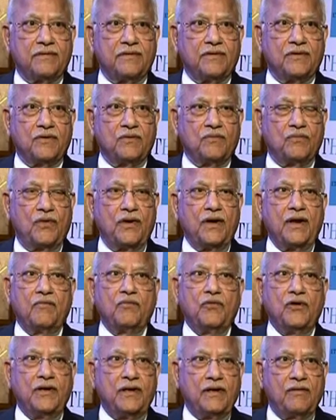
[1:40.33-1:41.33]
You know, what
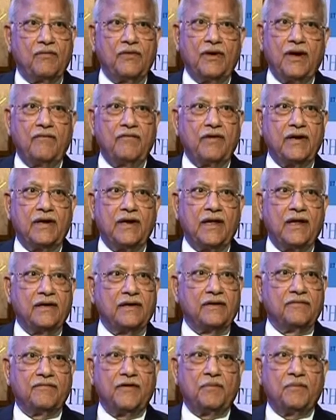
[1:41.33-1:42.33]
have we done? What have I
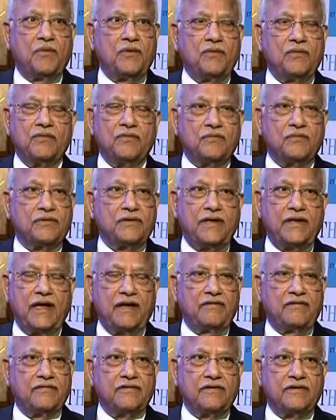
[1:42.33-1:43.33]
done? If Apollo
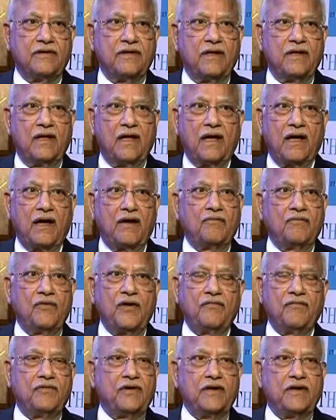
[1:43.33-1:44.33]
takes it,
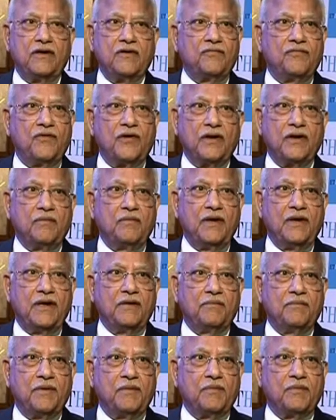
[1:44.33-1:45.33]
we have treated 40
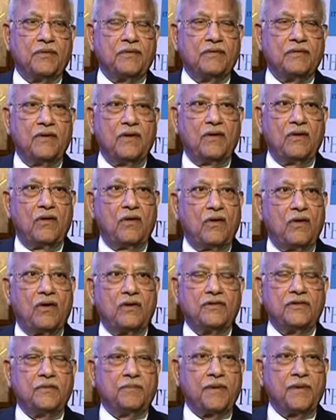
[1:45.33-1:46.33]
million people.
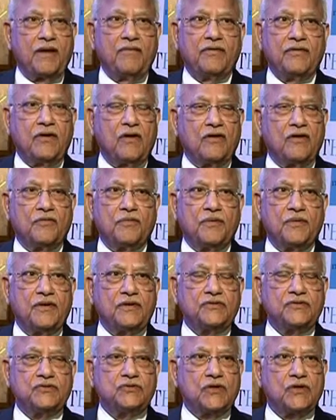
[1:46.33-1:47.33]
All the private
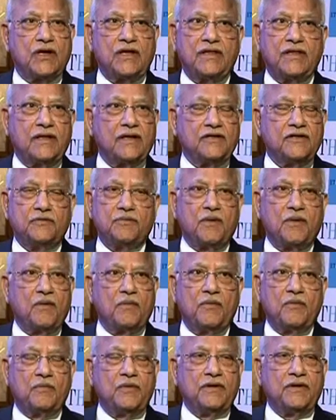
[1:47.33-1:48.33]
hospitals together is
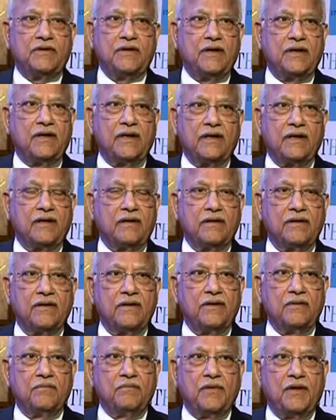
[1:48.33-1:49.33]
probably treating
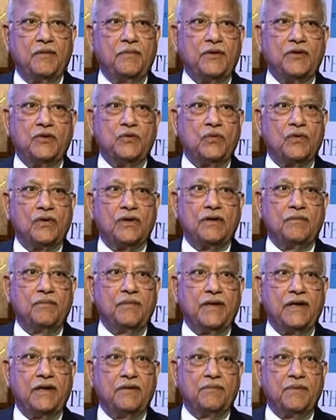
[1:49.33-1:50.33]
maybe 200
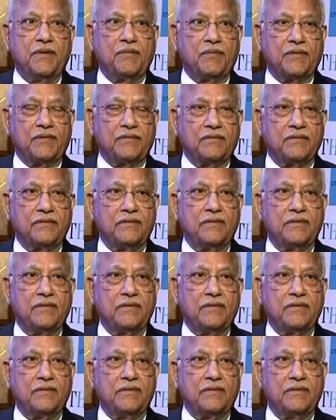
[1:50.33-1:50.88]
million people.